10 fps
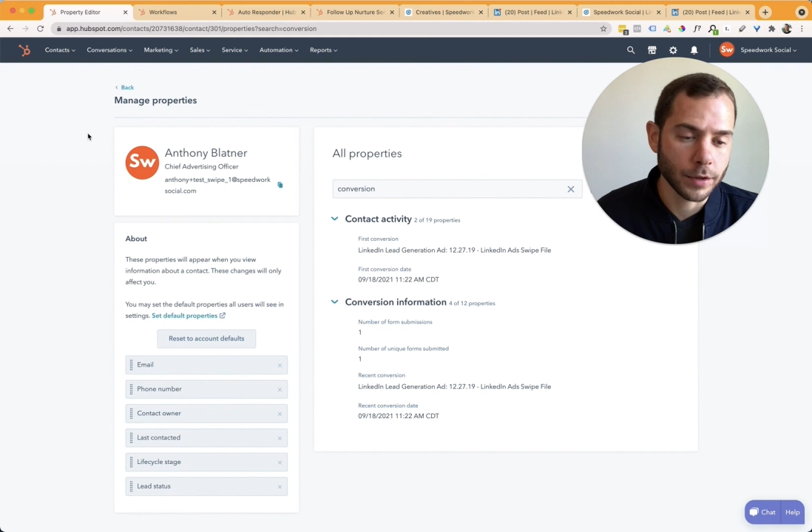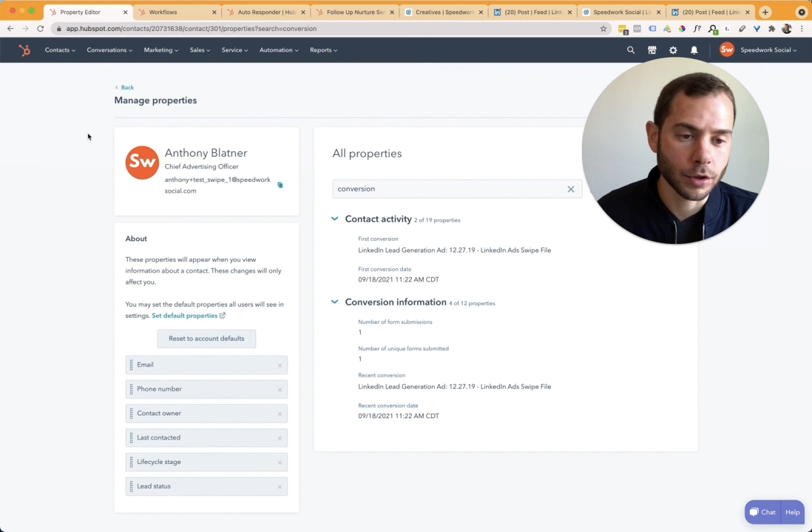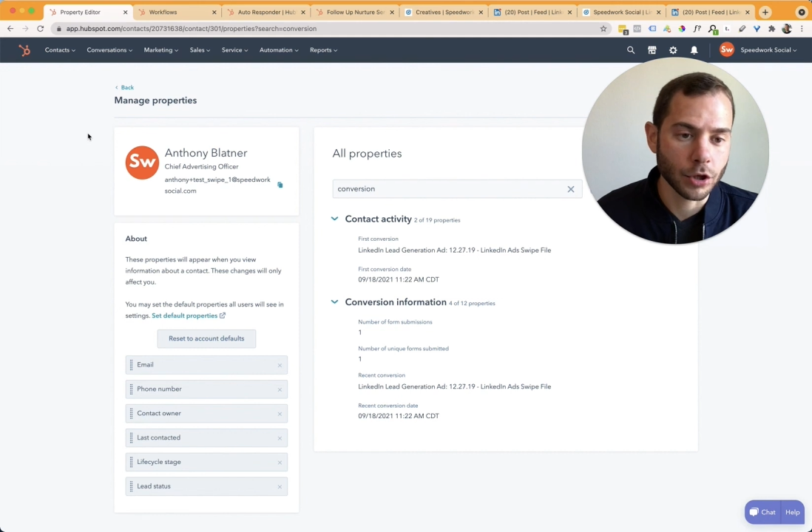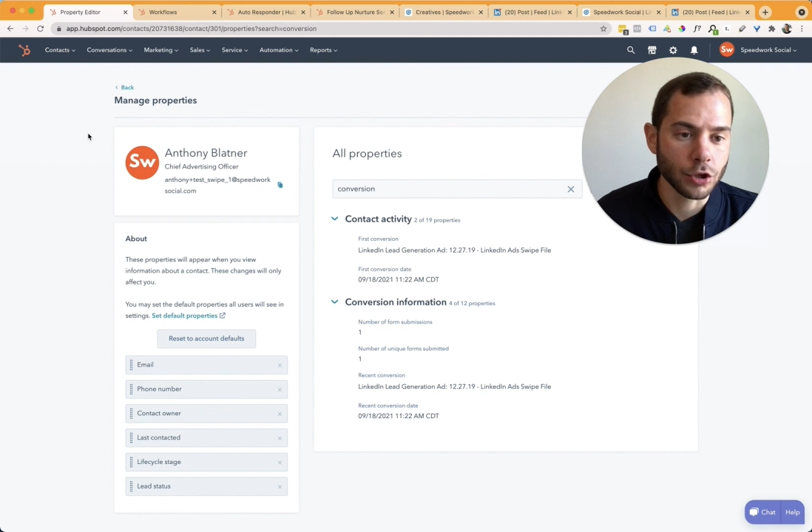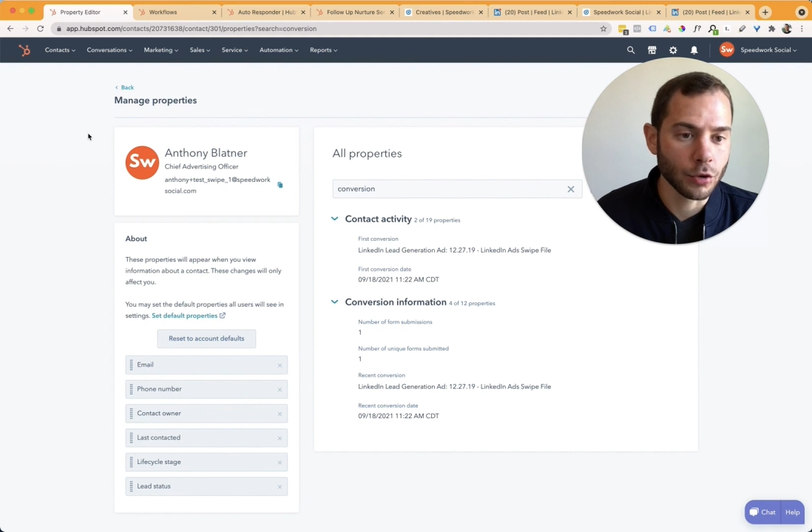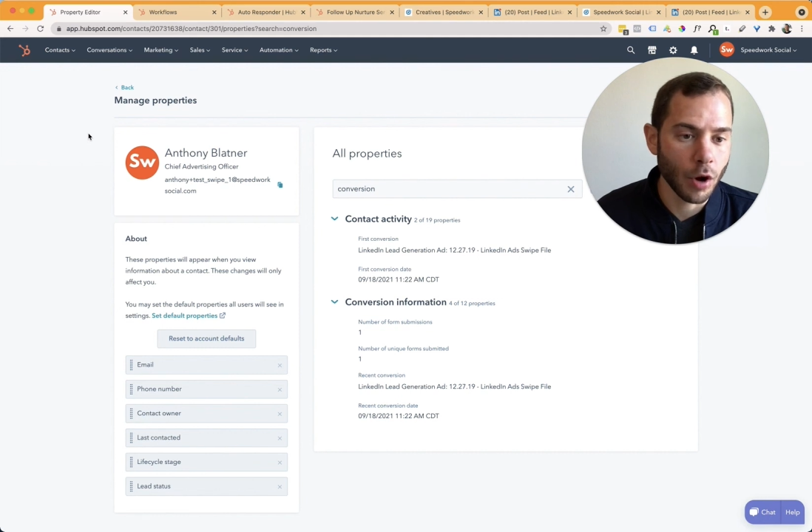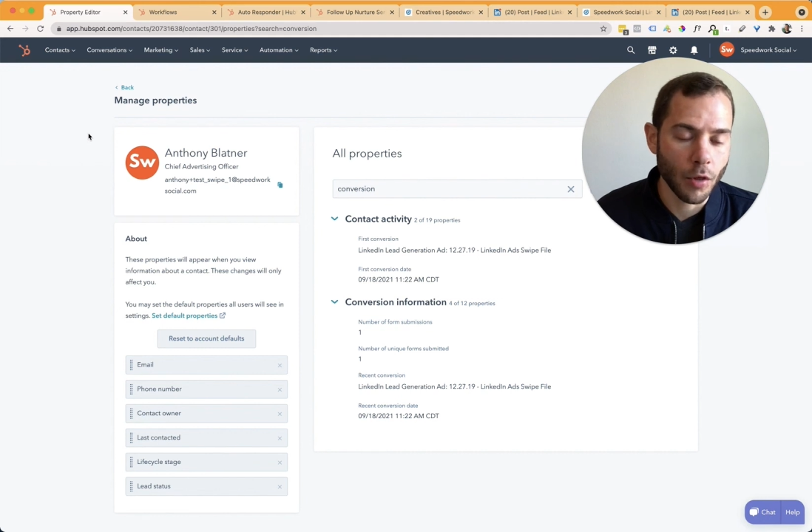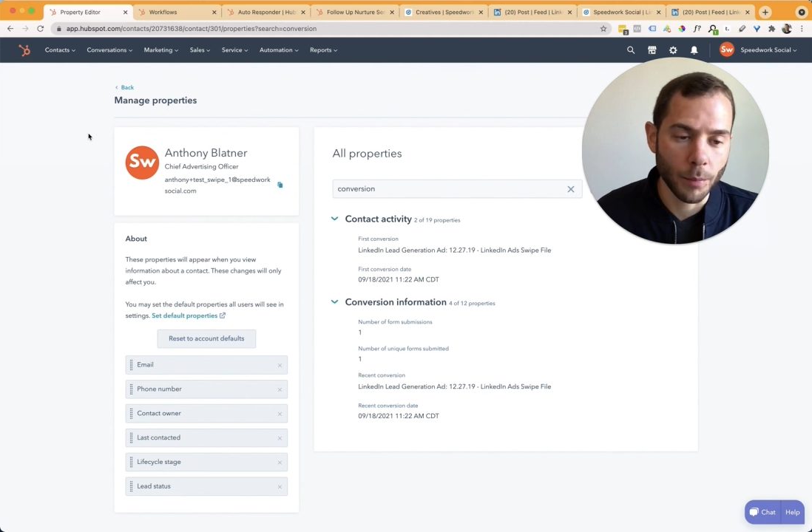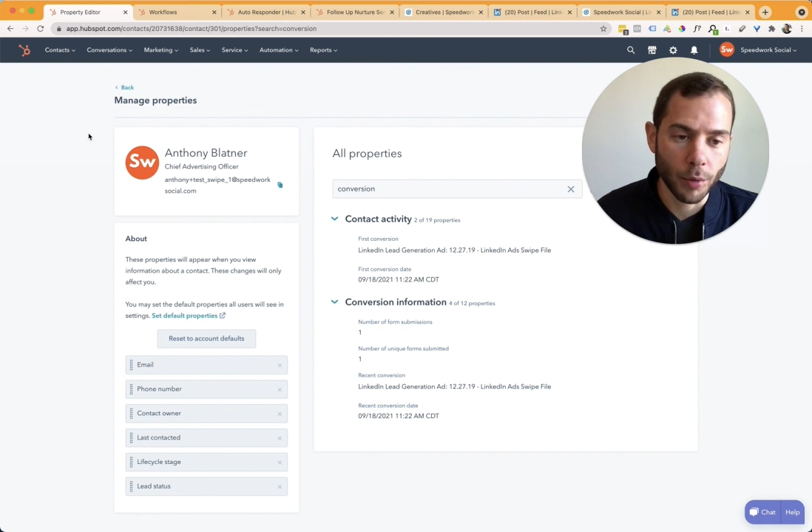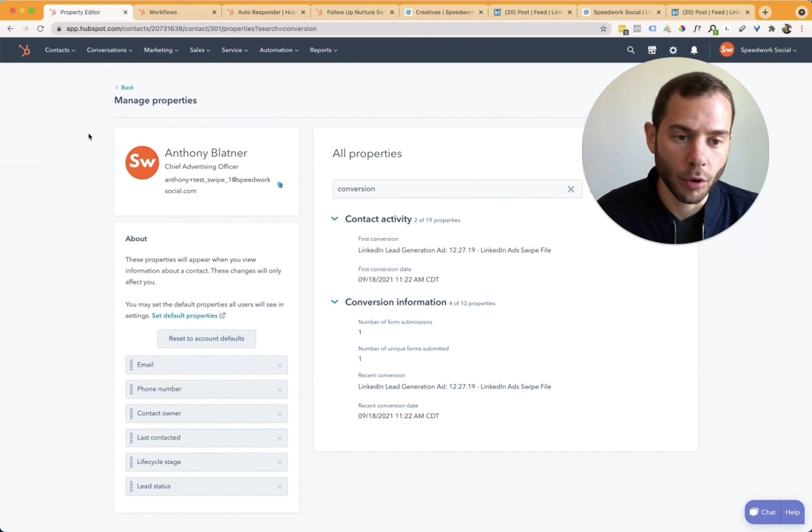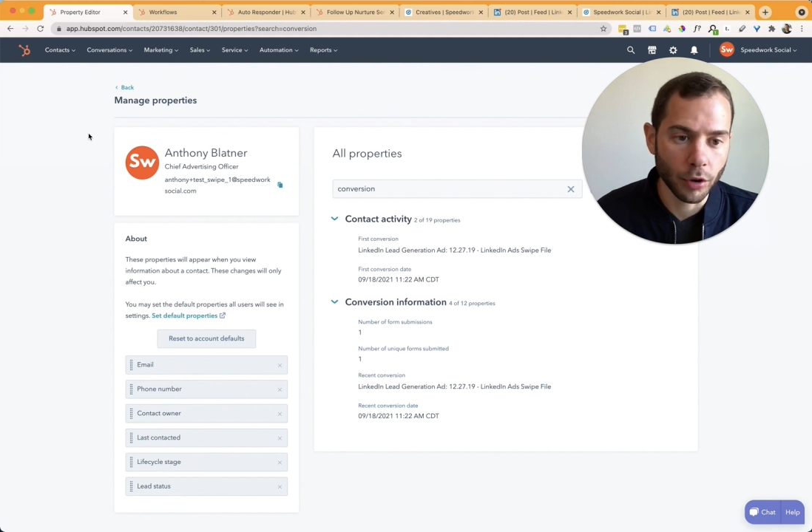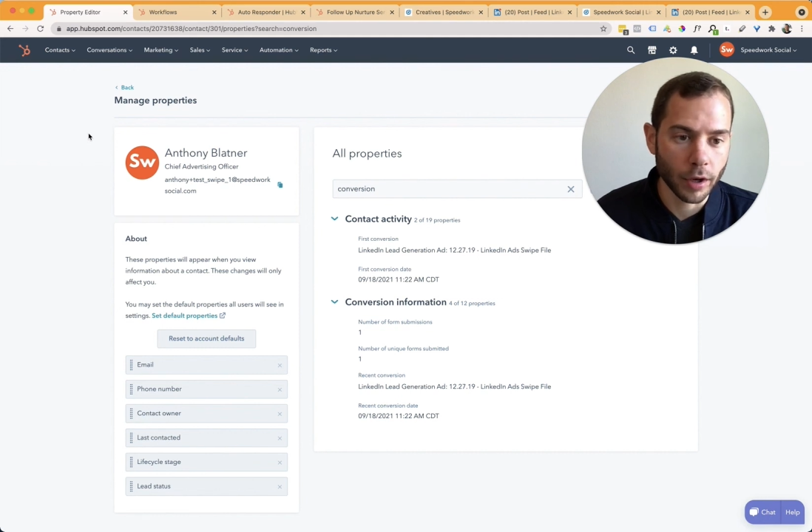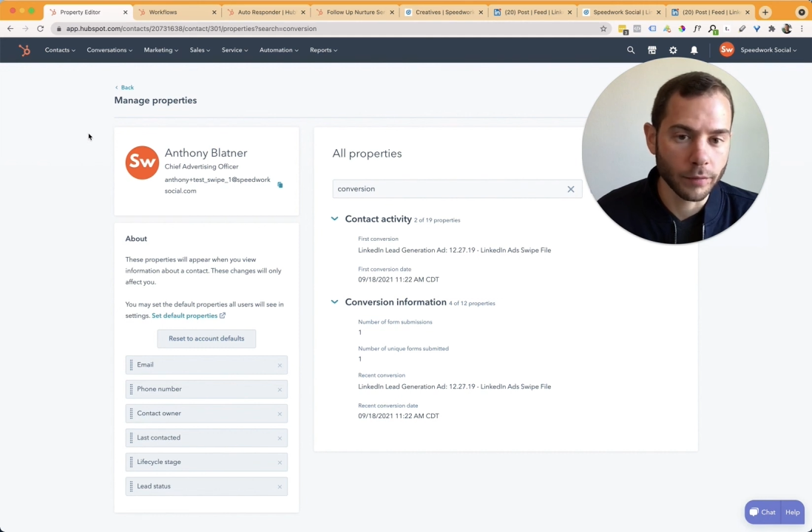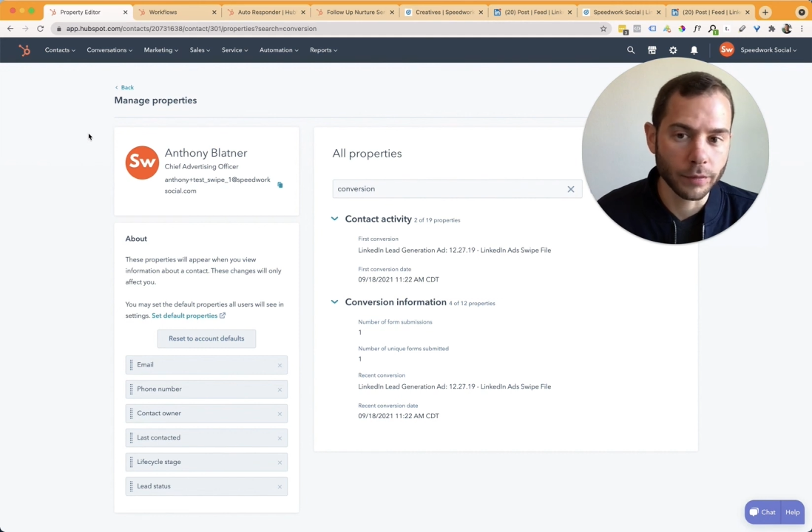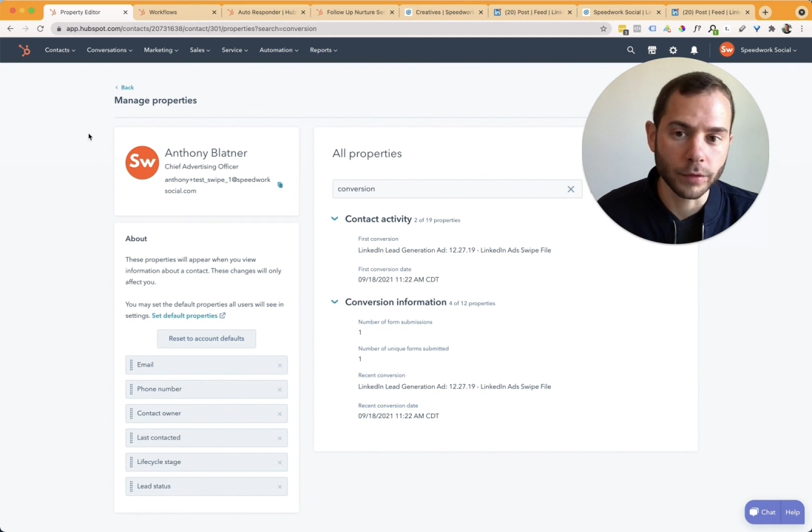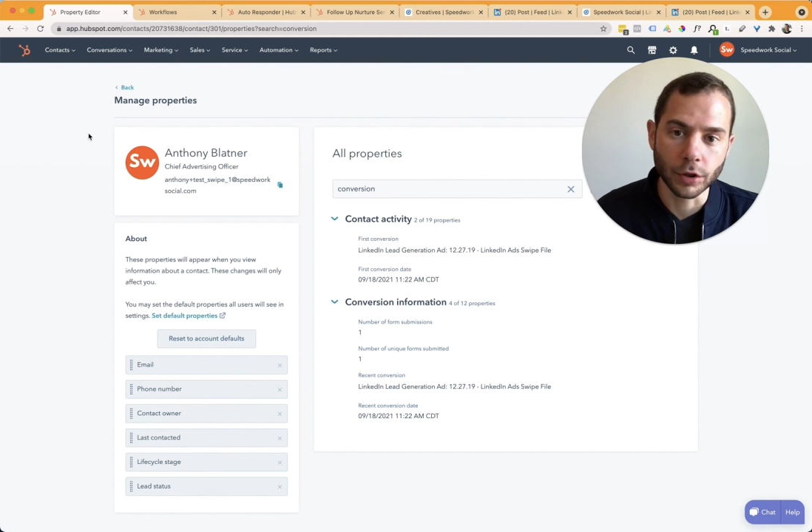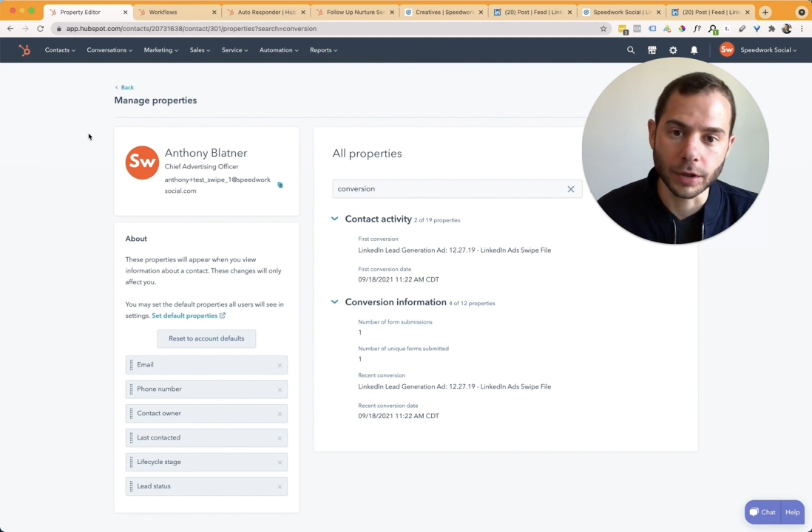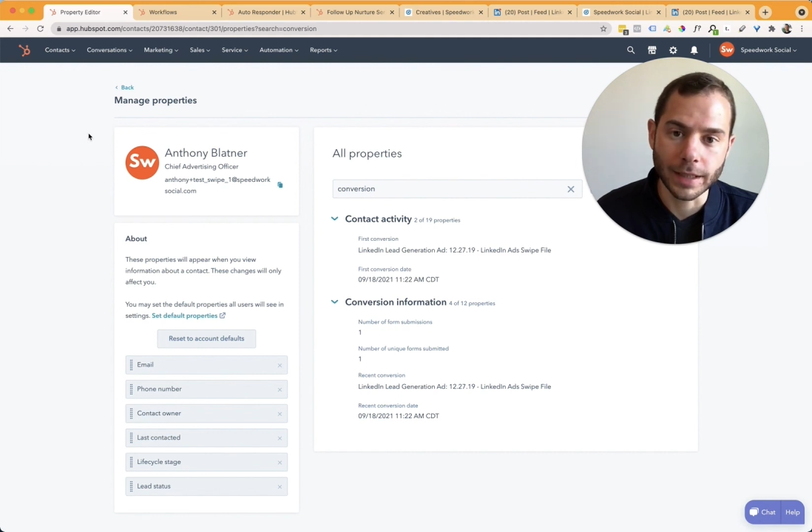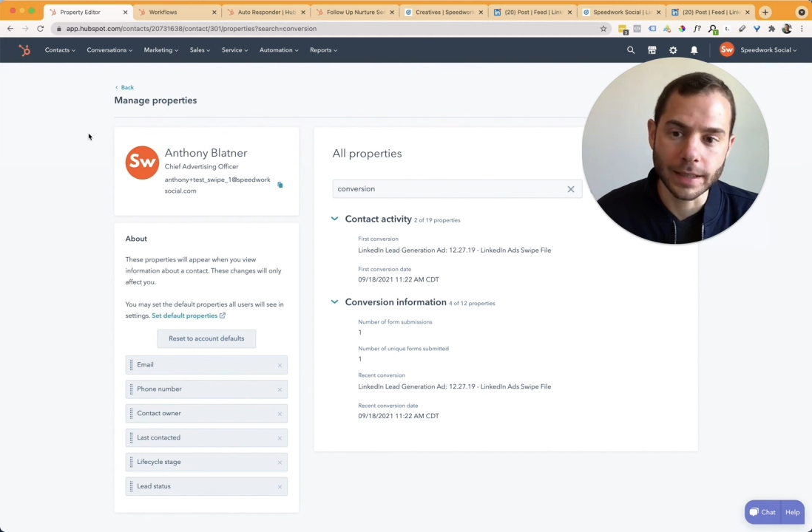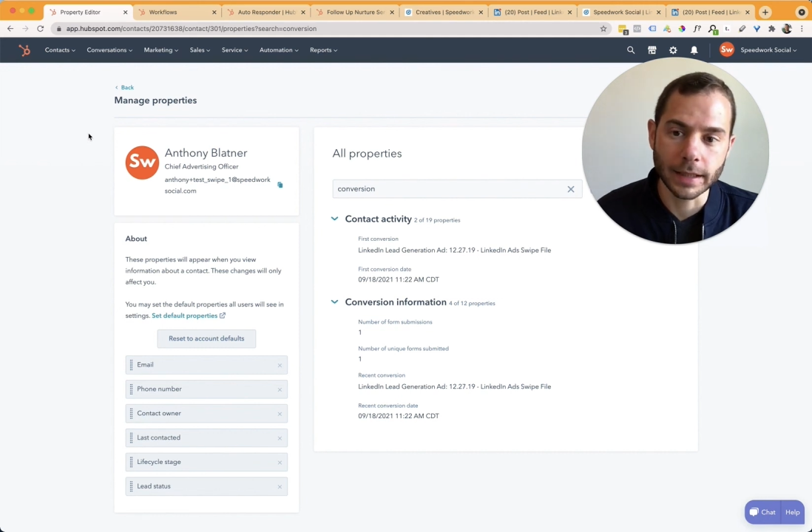going to do all the pulling of your
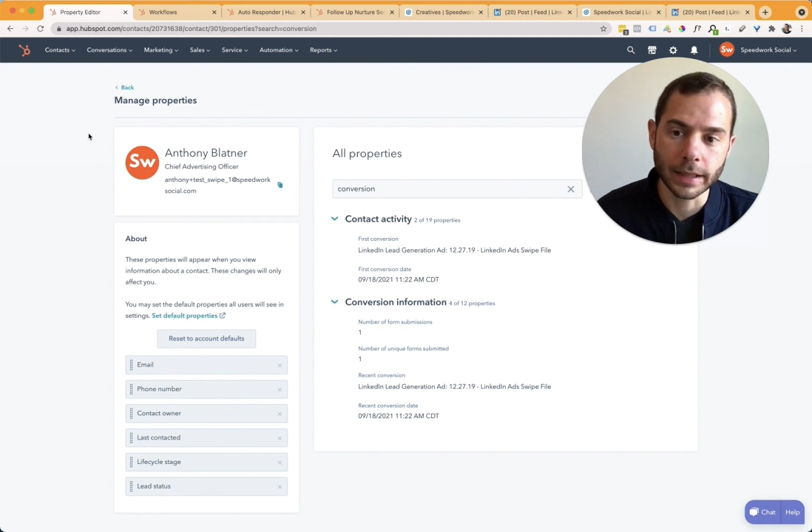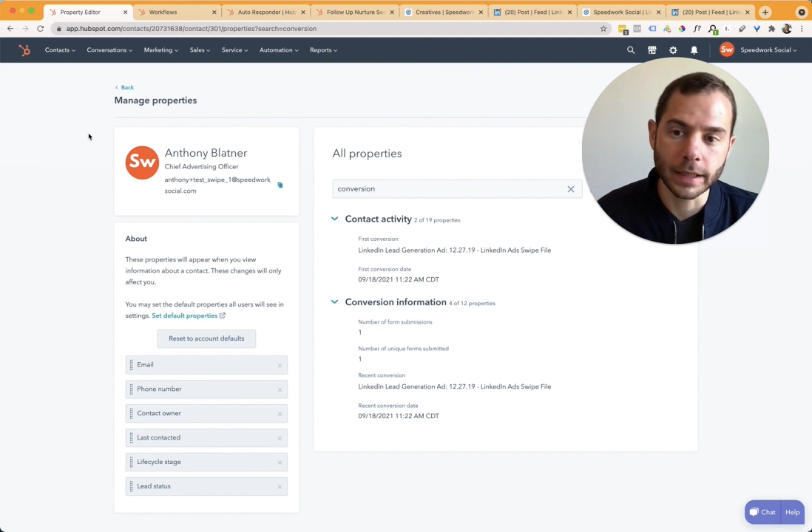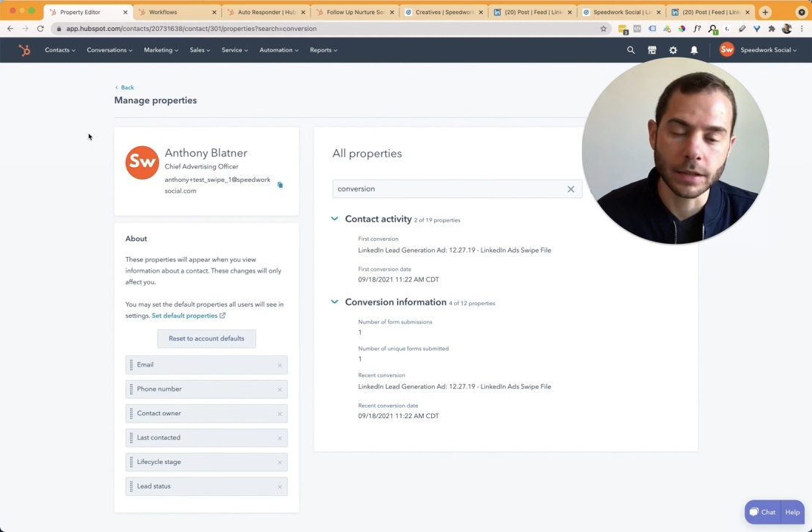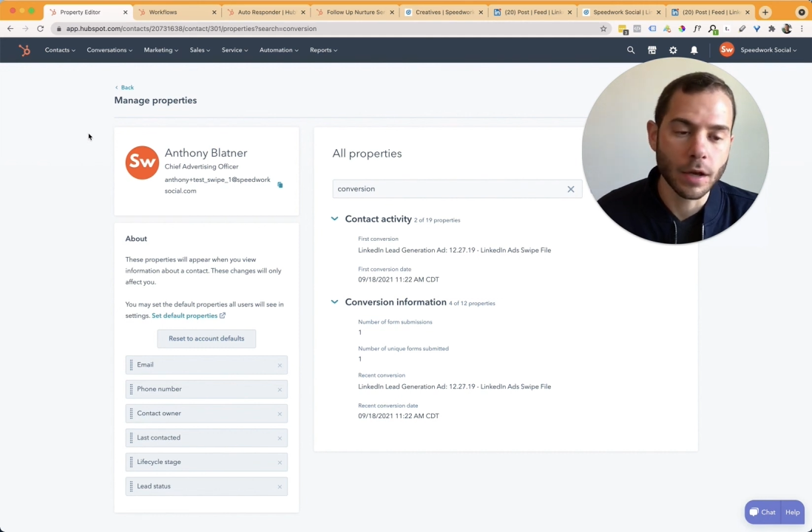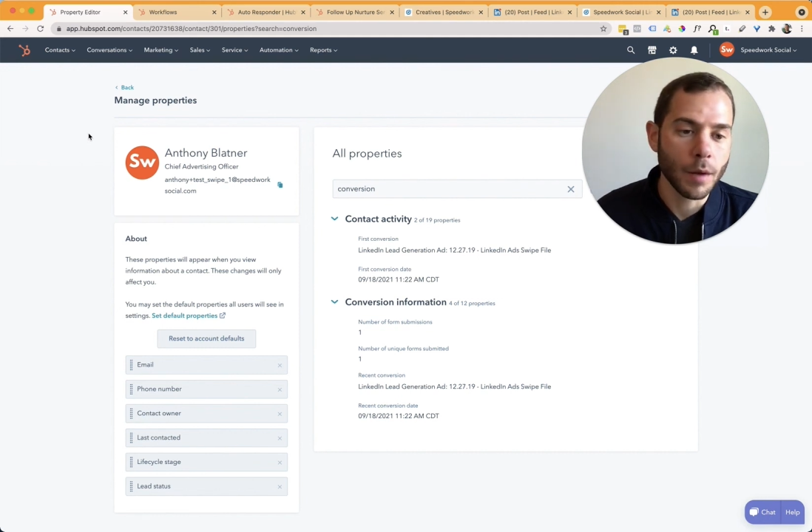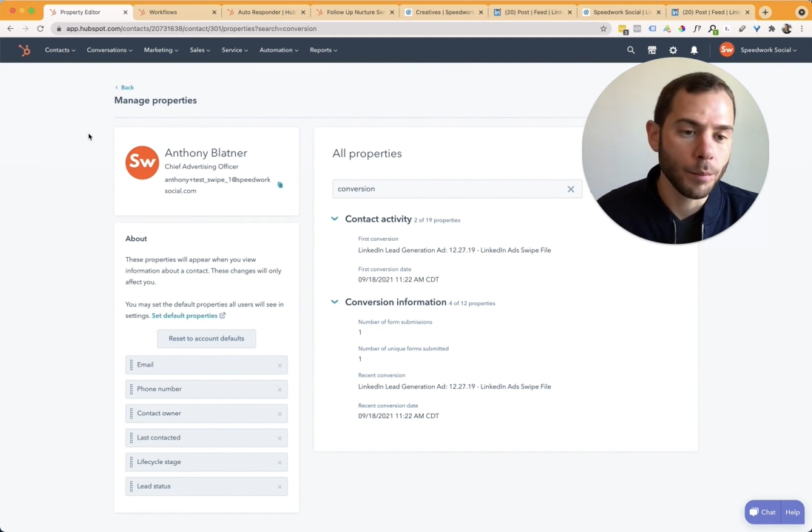LinkedIn leads,